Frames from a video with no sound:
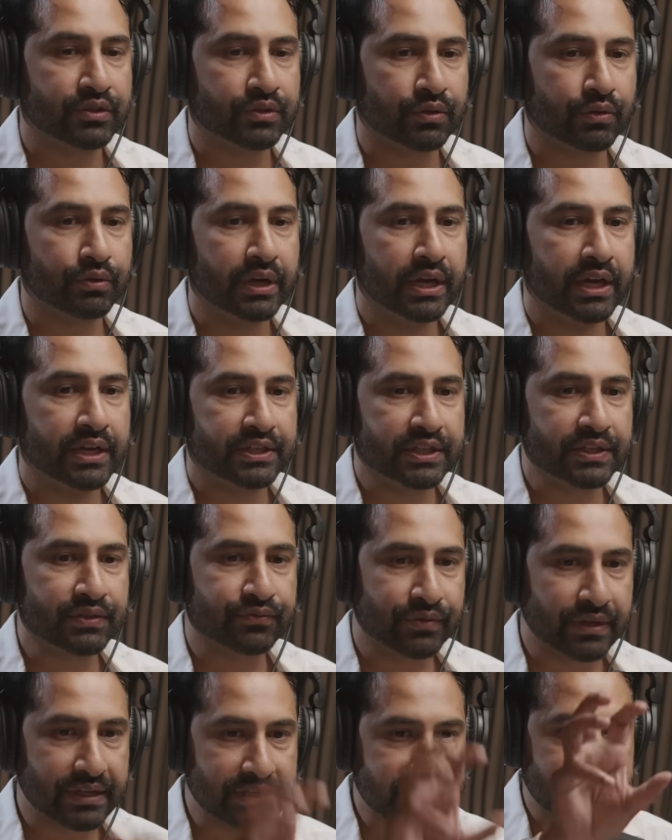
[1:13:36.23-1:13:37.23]
So just
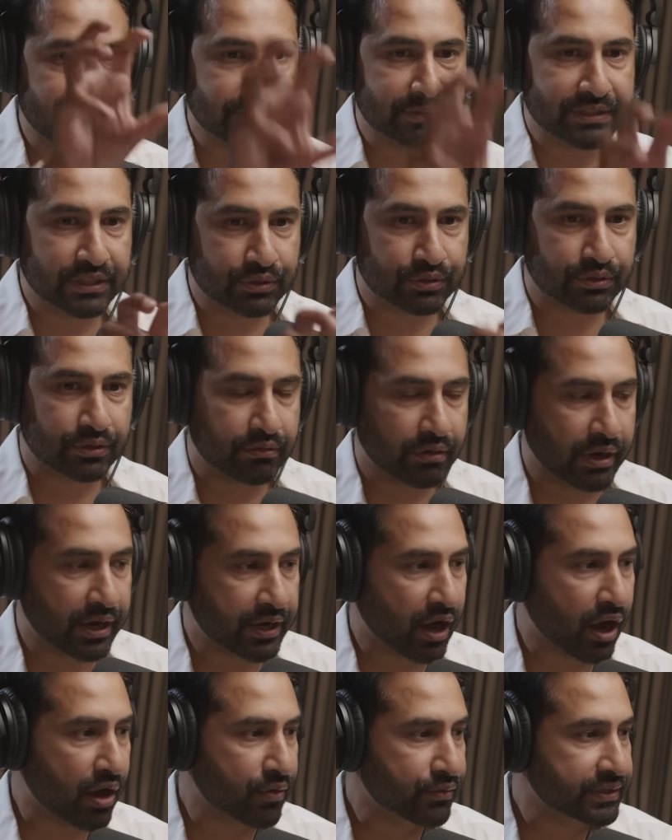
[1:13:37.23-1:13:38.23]
first, limited to Iran,
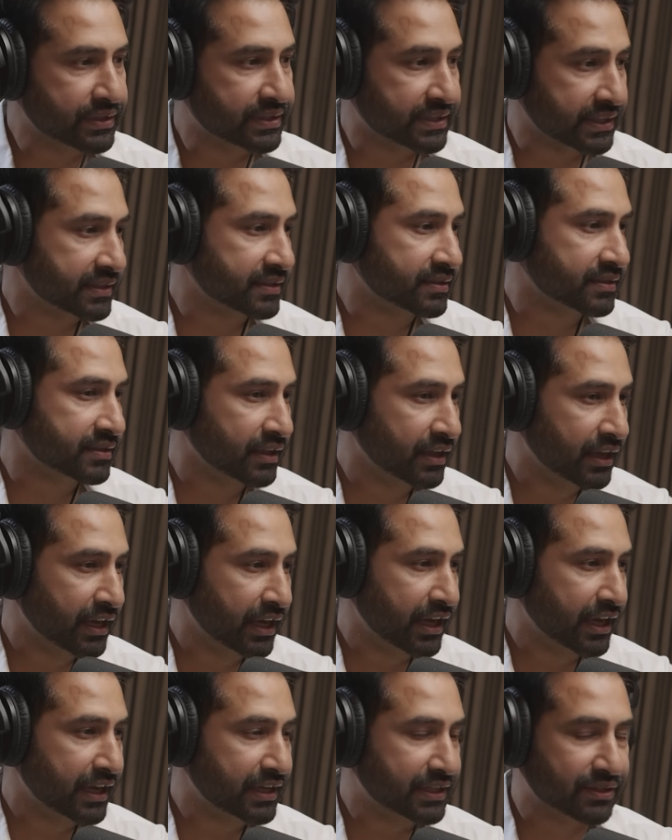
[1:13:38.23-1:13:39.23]
how is this
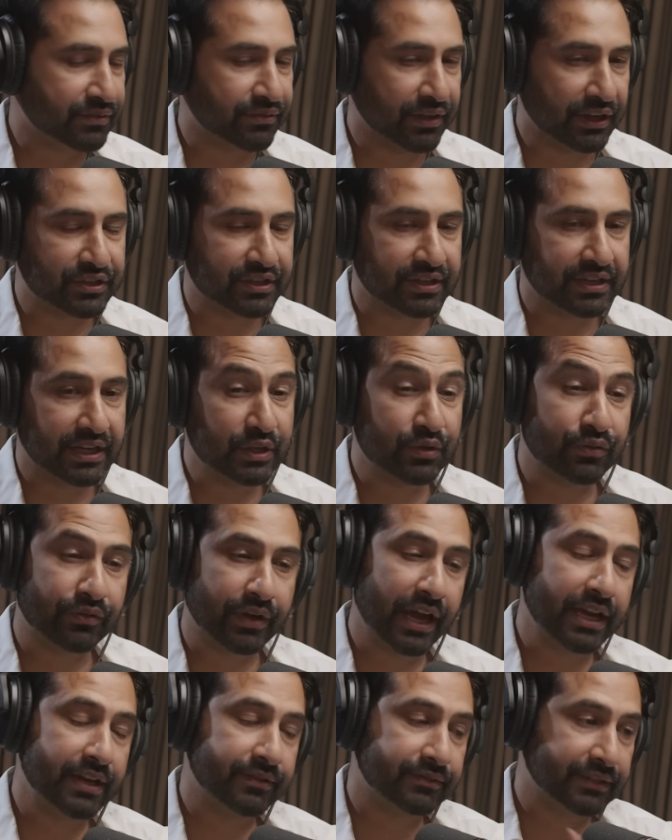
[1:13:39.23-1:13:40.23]
intervention, and you've
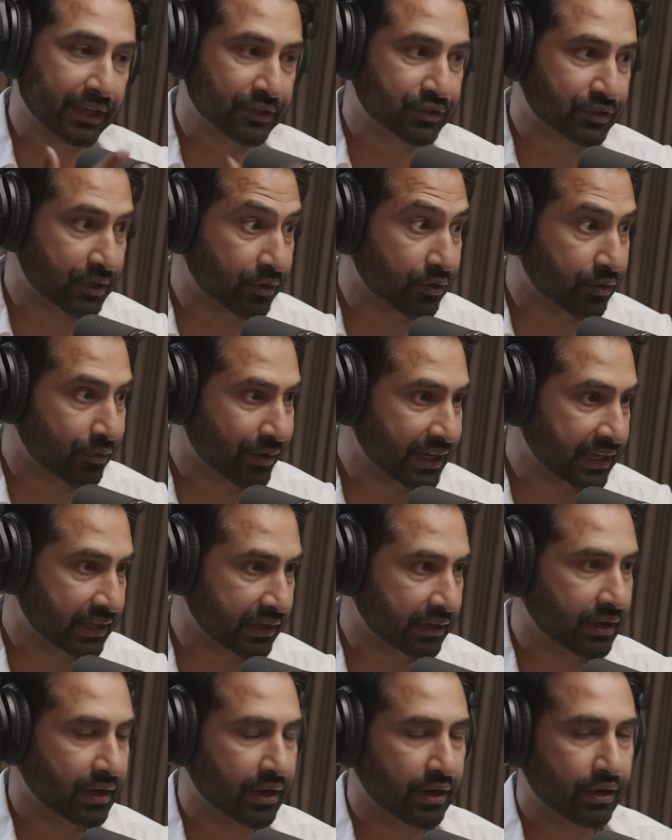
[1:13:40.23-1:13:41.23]
kind of touched on it
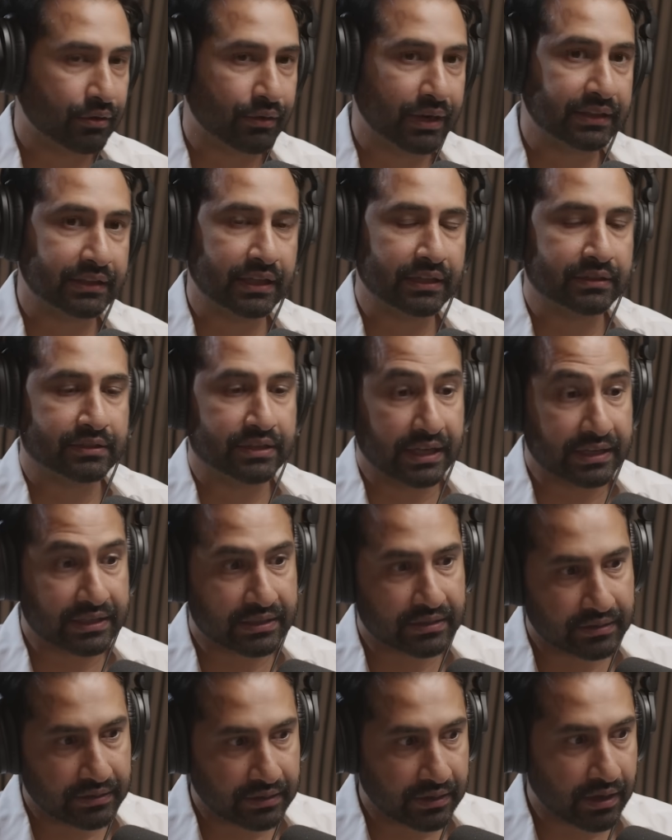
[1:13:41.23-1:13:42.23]
already, right, that
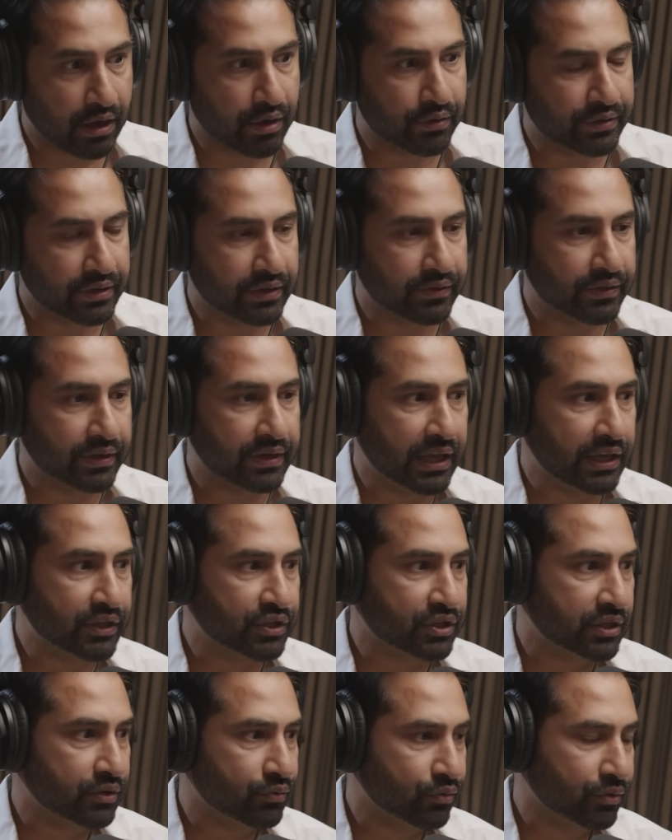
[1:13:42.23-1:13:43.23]
yes, now the
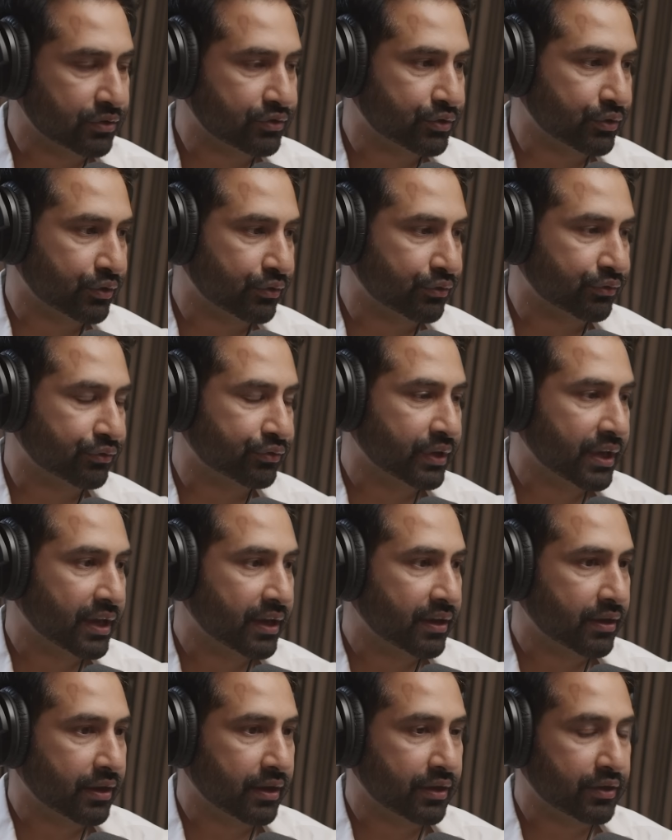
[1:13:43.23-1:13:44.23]
nation will sort of,
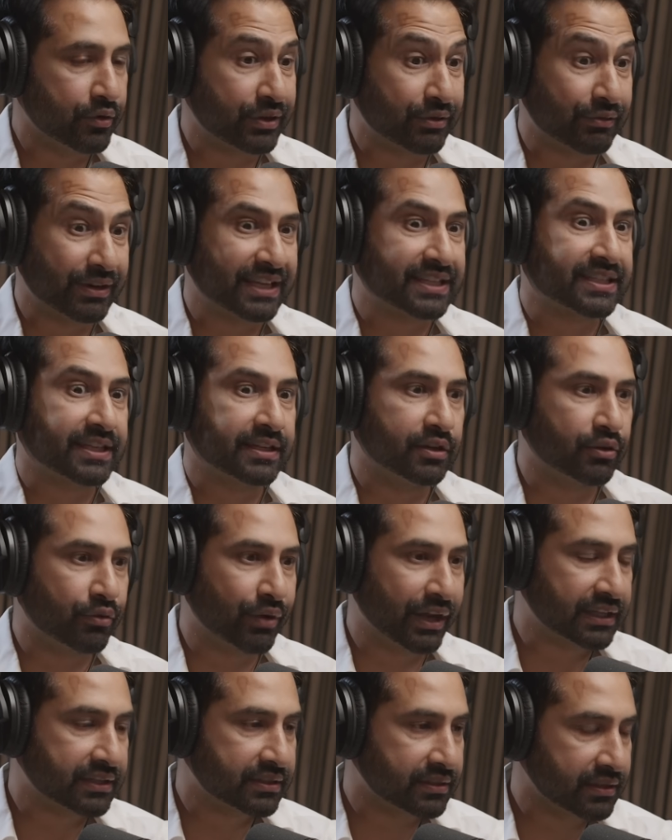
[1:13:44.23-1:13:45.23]
it will
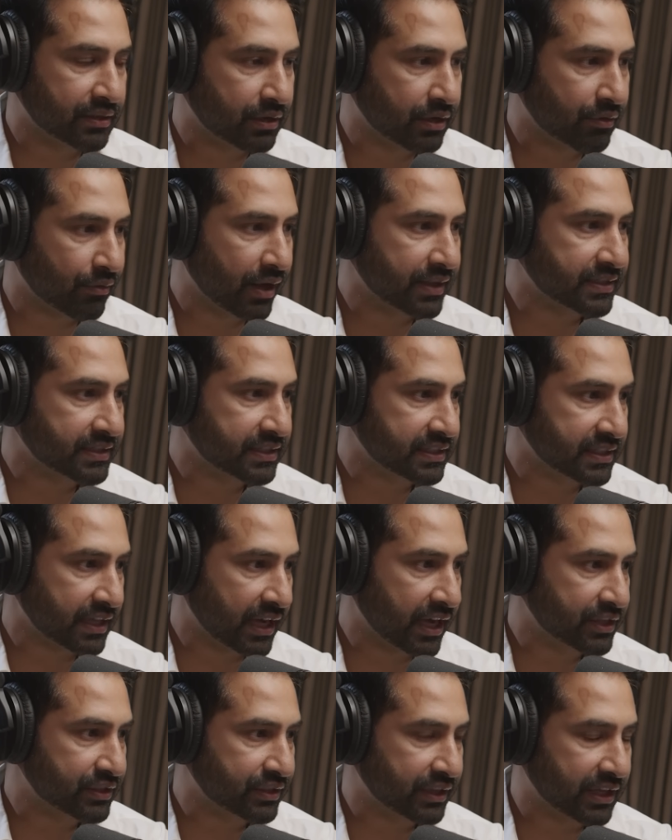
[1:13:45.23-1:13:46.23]
accelerate Iran's
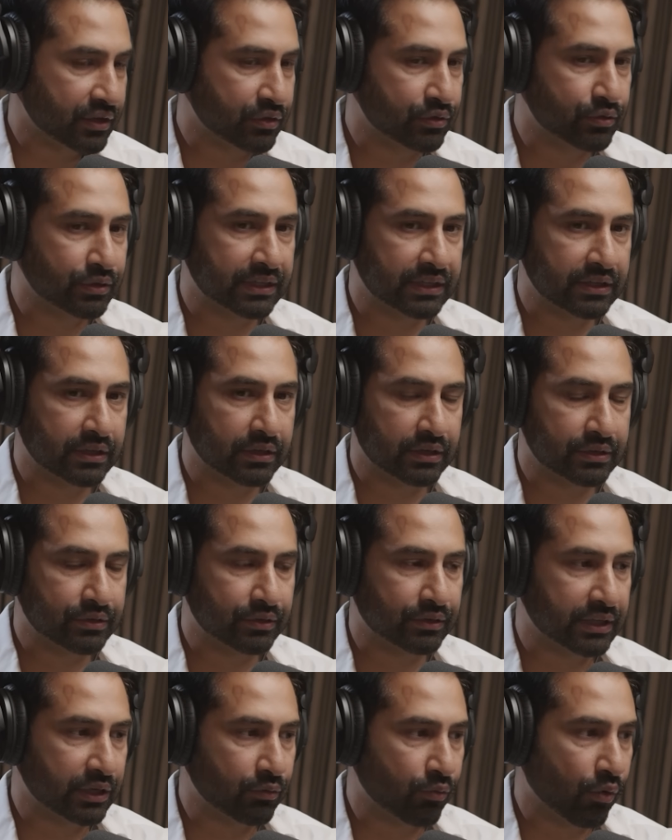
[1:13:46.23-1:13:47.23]
desire to get a nuclear
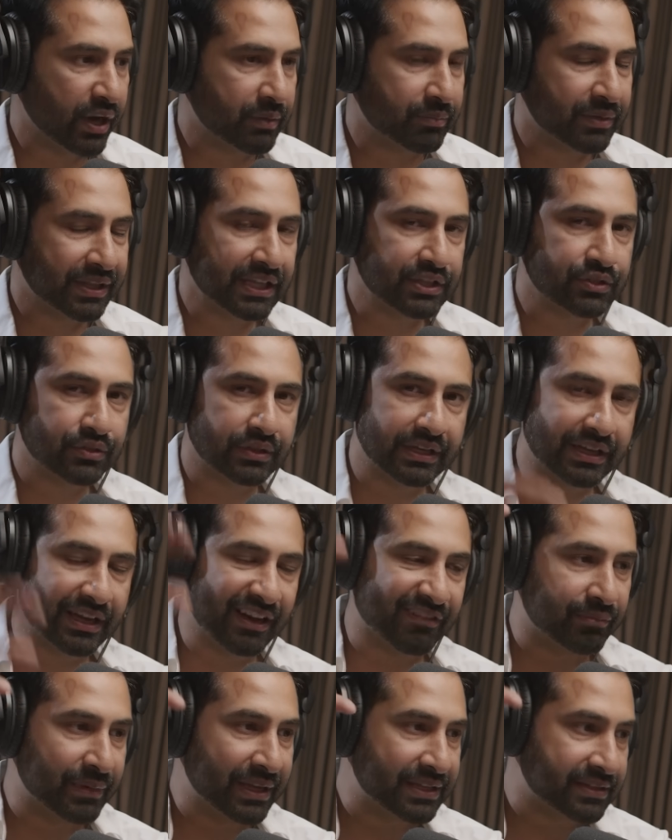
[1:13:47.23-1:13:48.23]
war, but that's on a
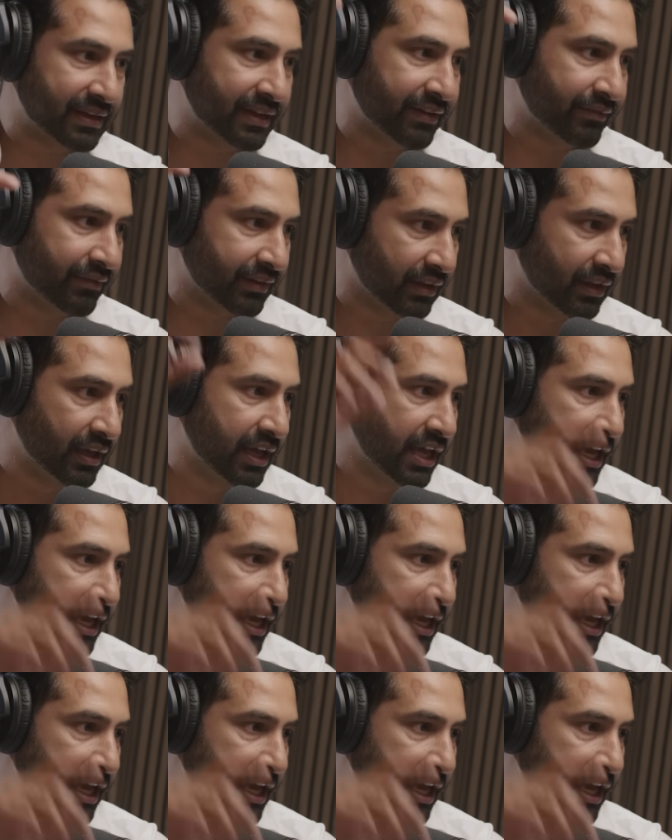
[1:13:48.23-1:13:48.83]
governmental level.